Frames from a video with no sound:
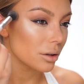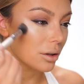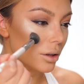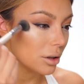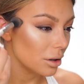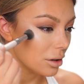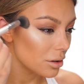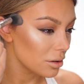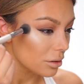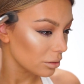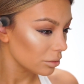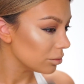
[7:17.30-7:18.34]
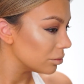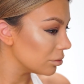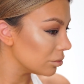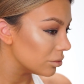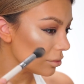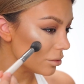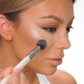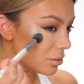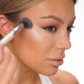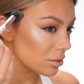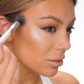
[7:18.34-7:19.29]
Okay,
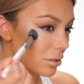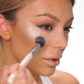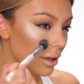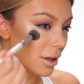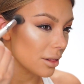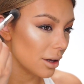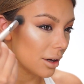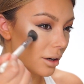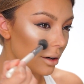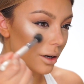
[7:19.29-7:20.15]
look at that